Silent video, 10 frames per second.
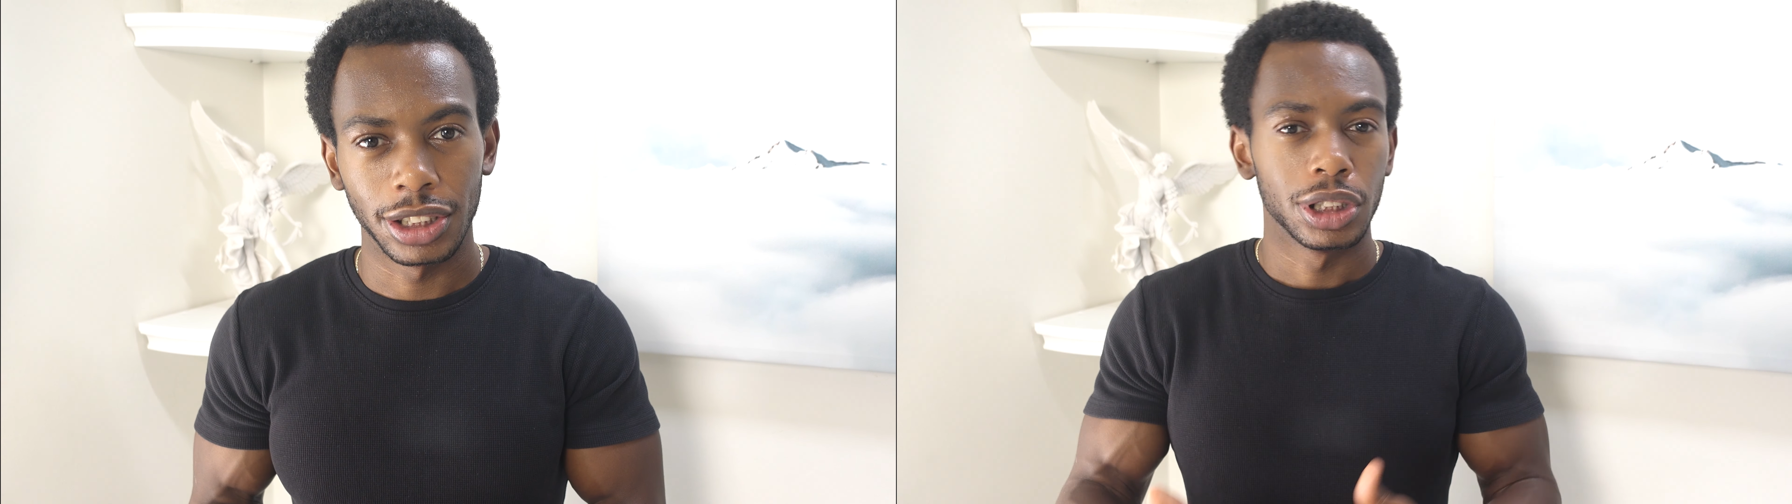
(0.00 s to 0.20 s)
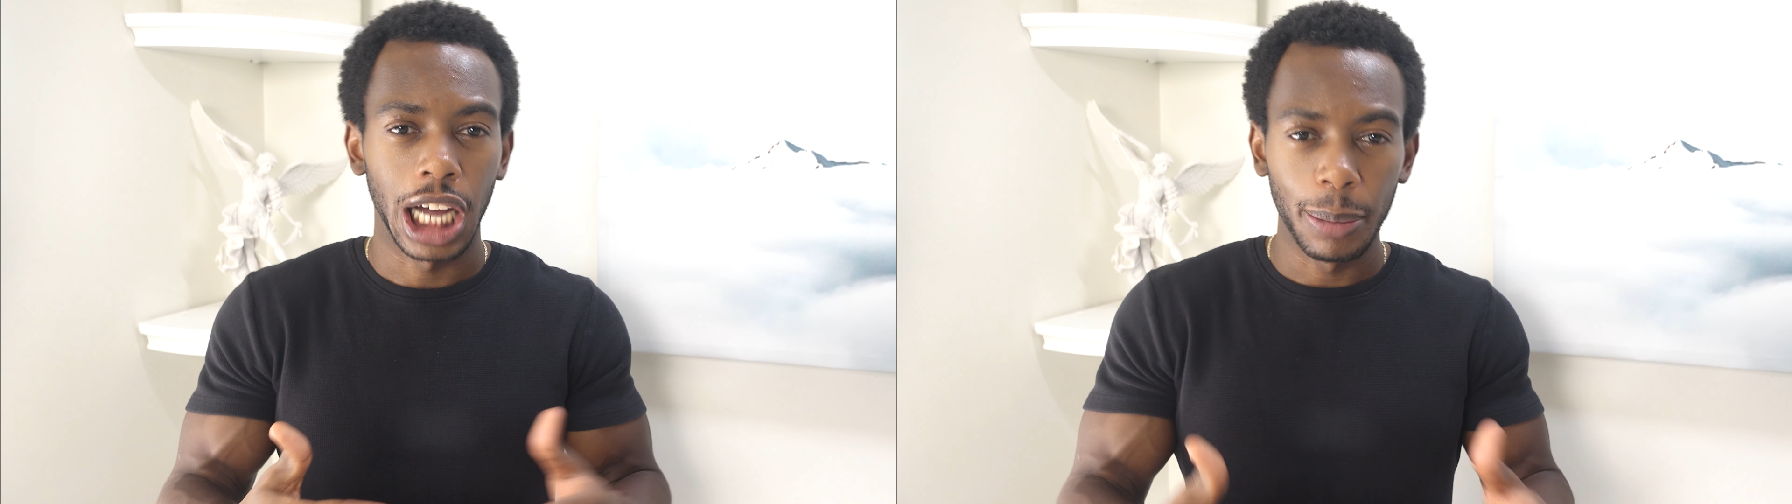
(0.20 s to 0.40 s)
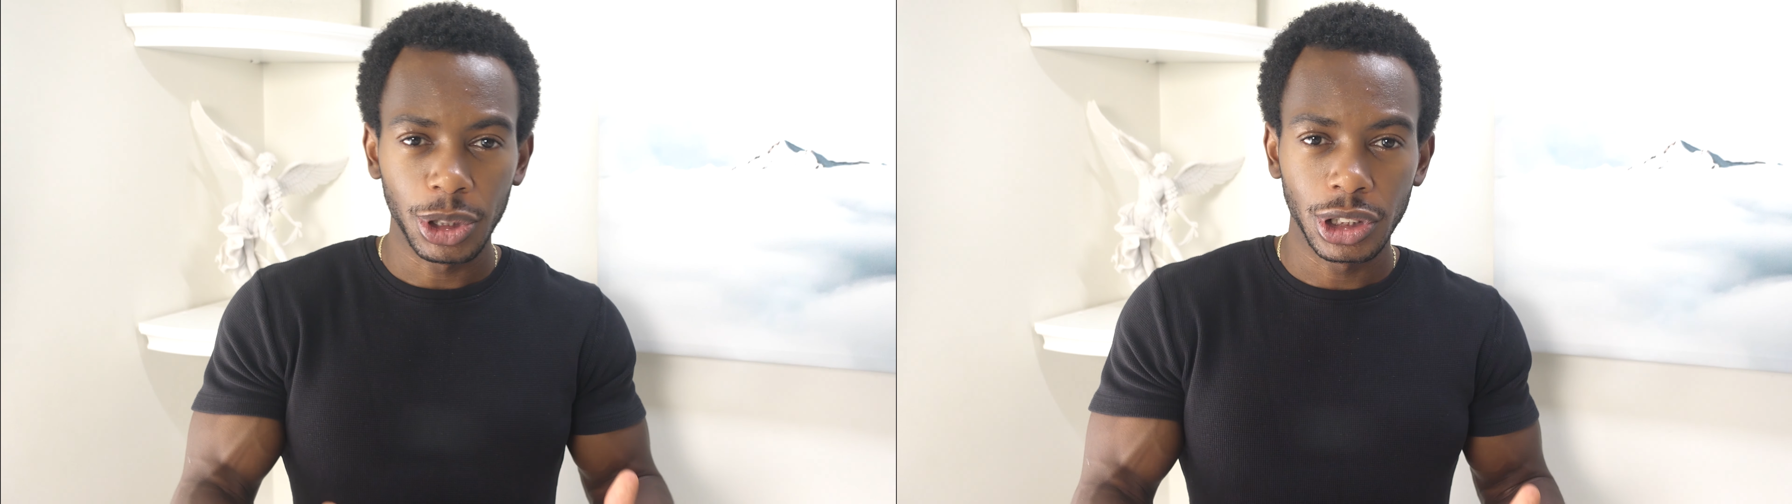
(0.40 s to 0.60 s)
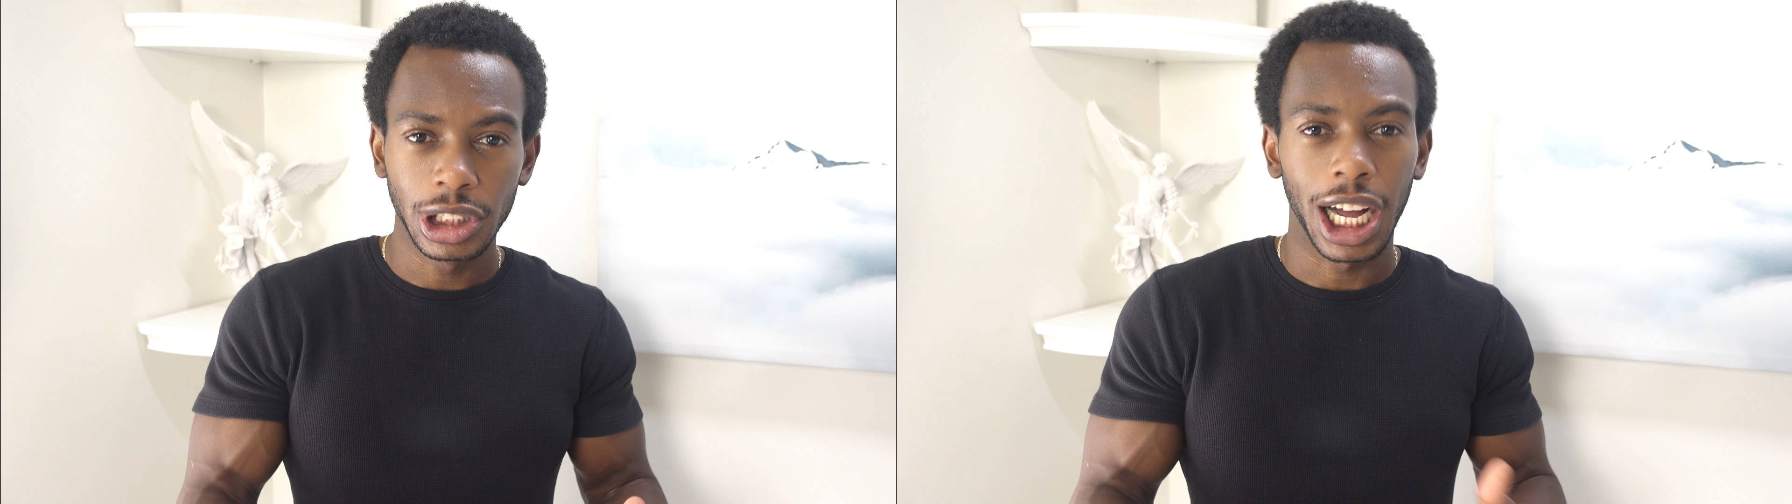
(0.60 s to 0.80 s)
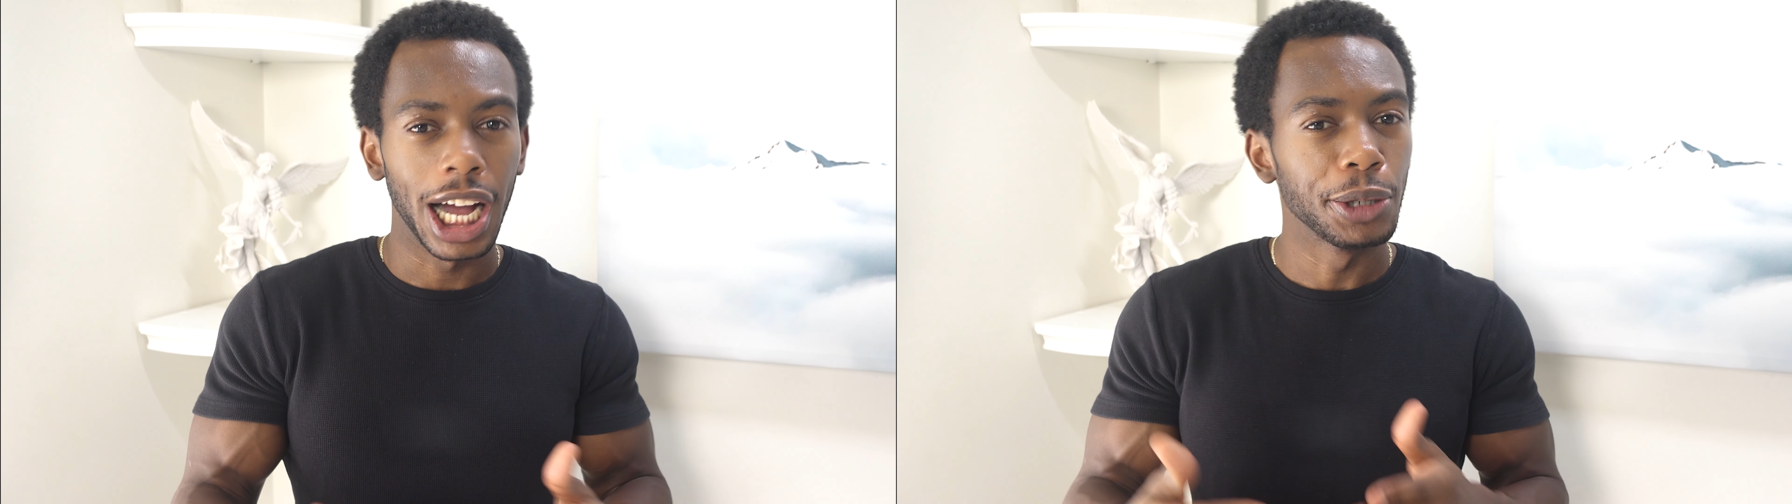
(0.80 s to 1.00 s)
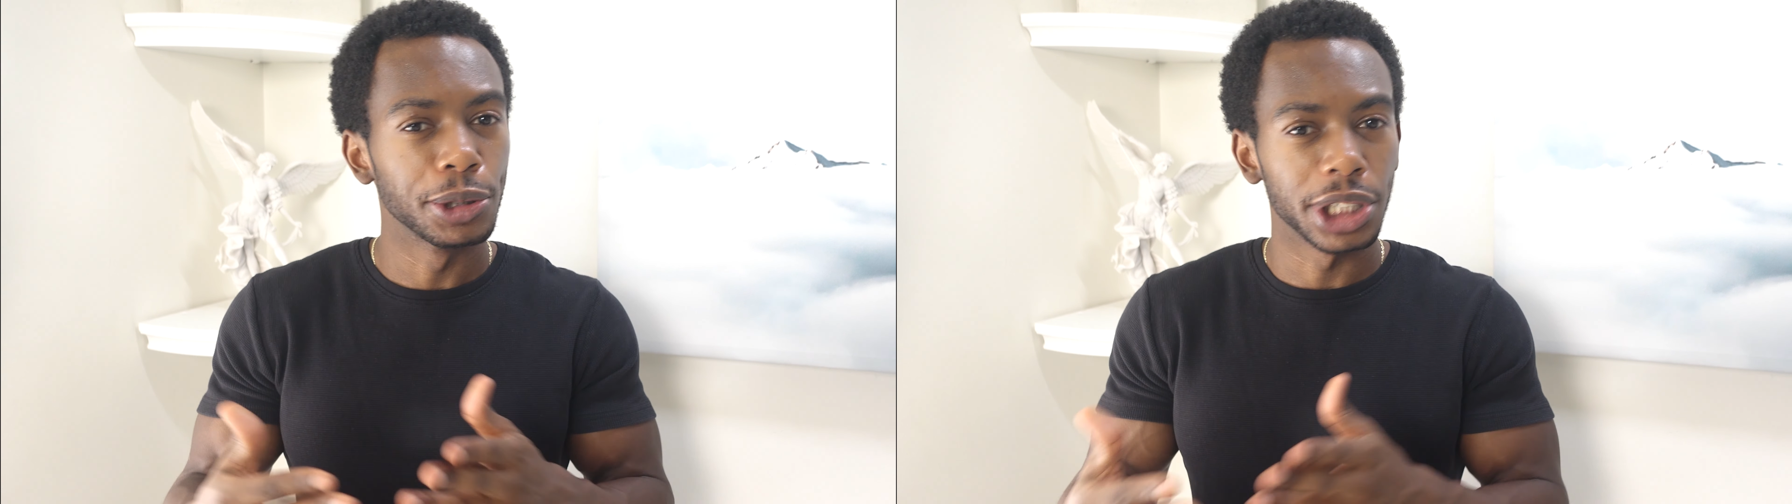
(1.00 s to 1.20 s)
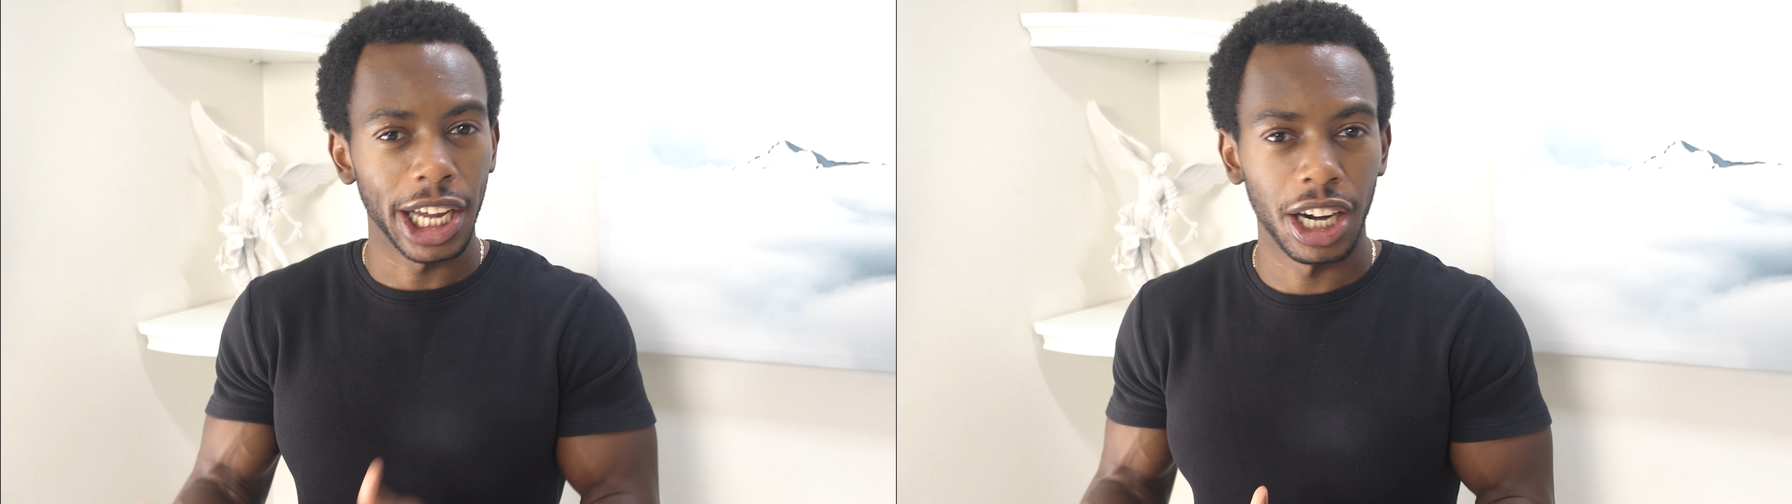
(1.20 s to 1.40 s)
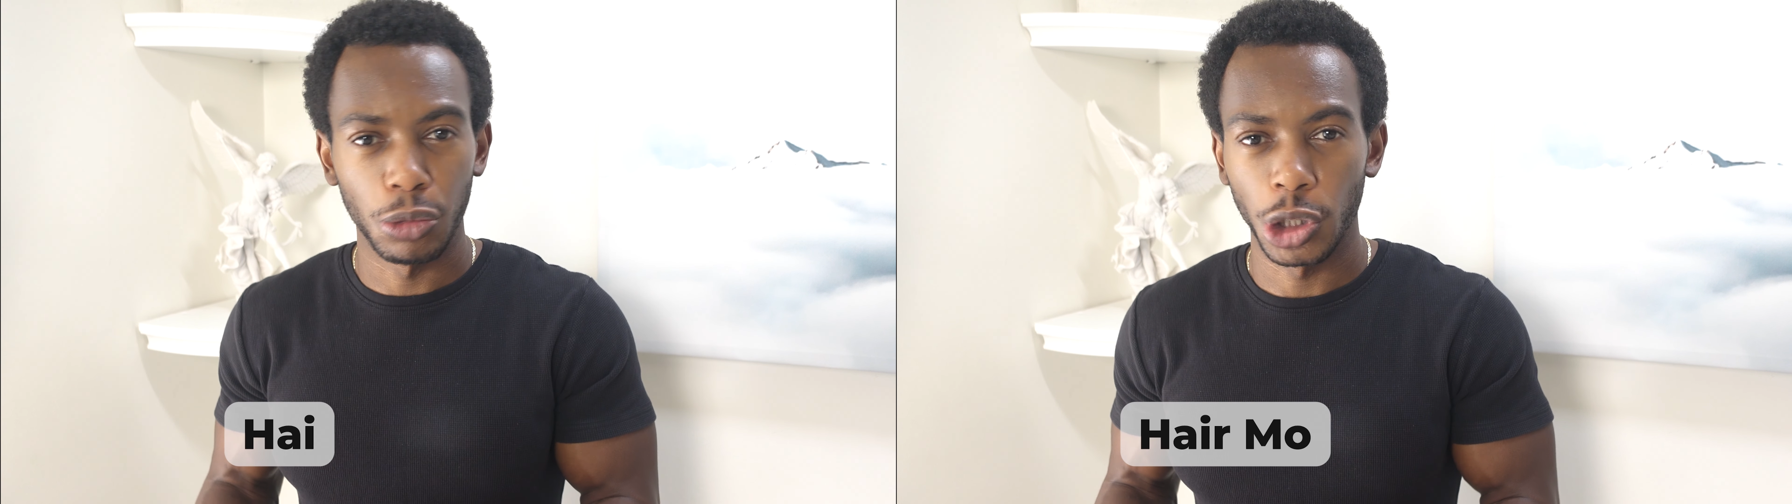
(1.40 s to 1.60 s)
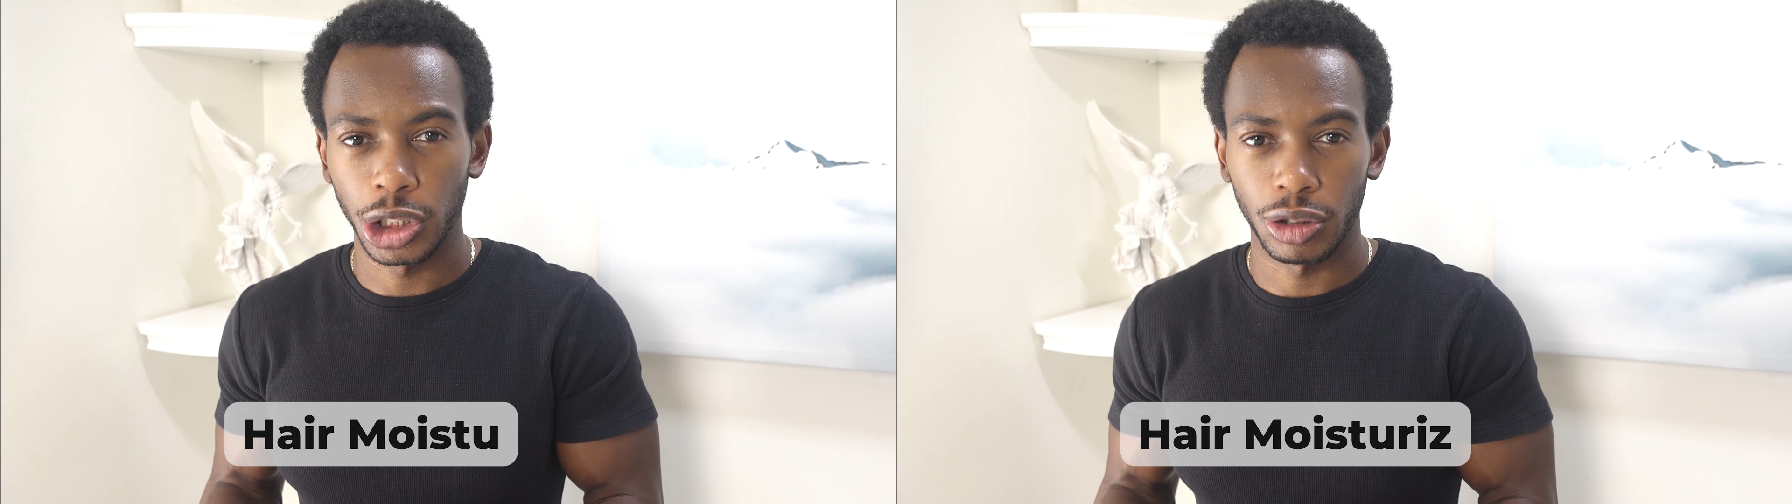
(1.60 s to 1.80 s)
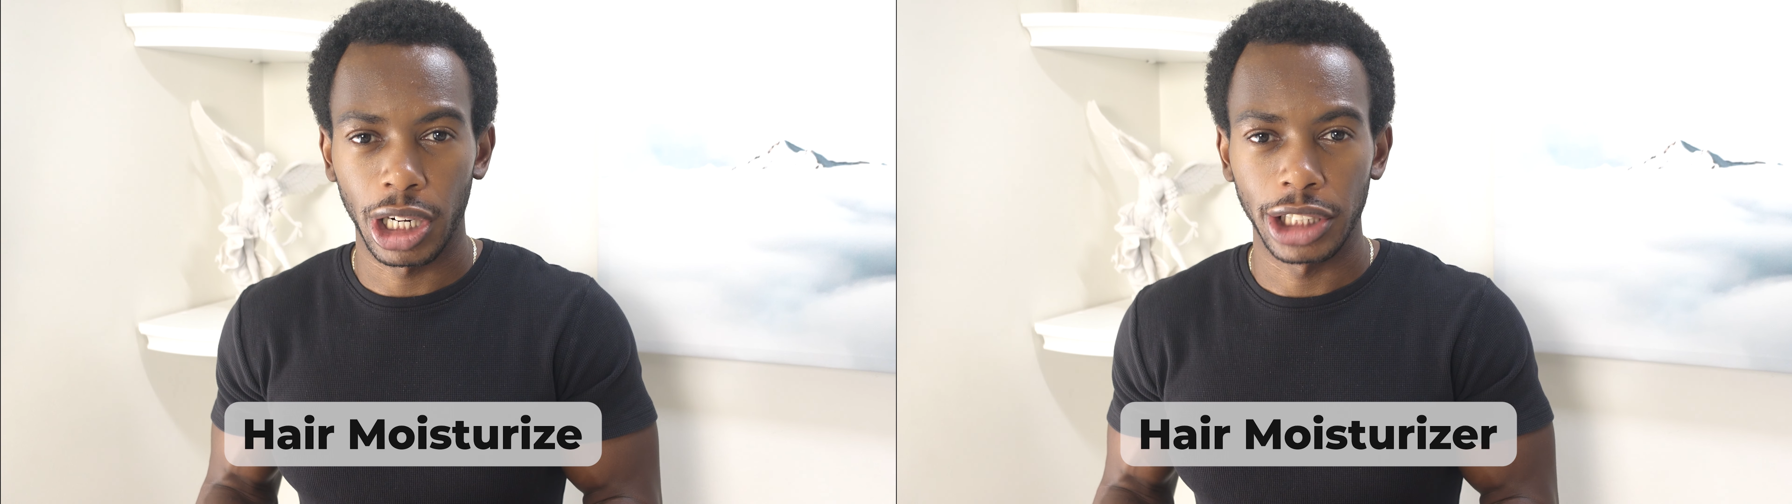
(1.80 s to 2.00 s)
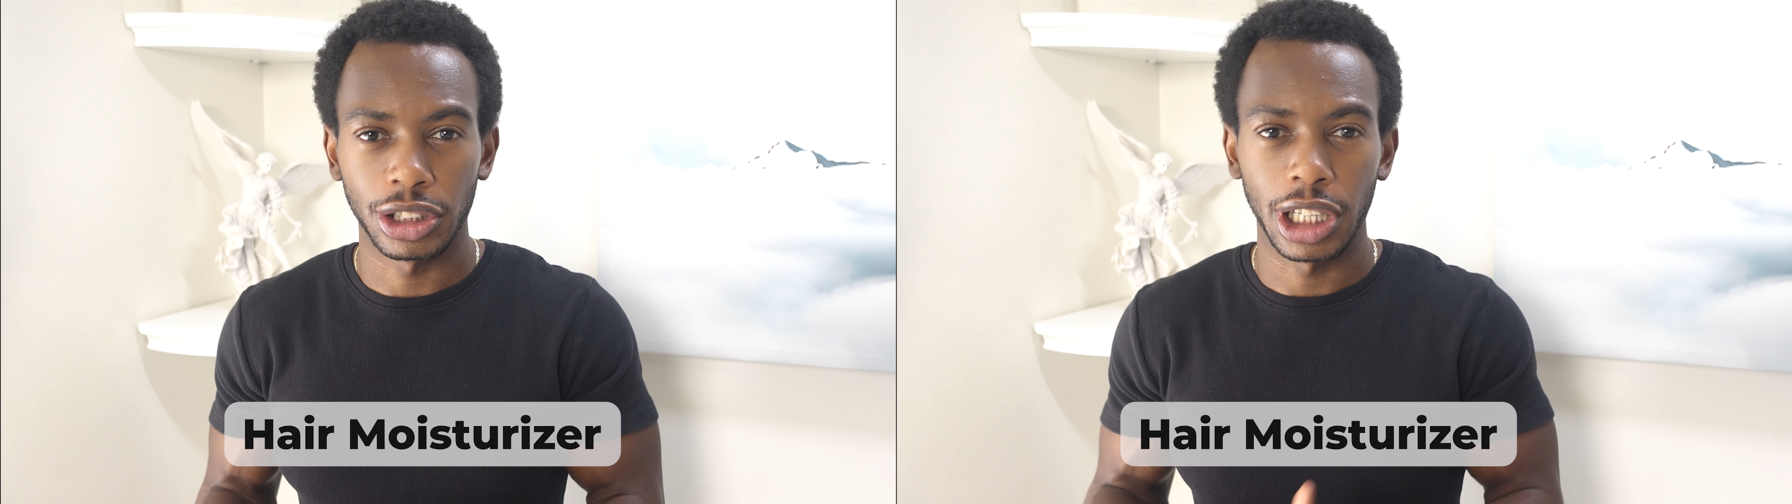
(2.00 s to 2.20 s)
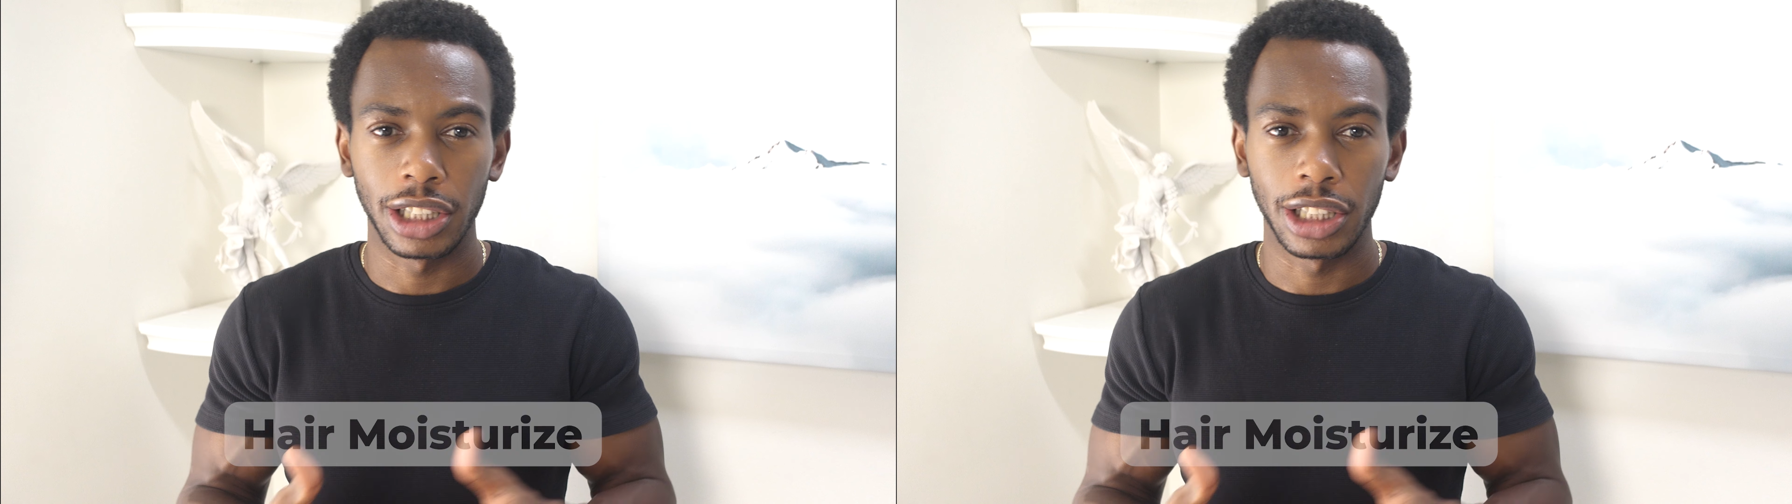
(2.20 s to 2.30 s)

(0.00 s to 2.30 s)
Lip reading: Topically, I use a hair moisturizer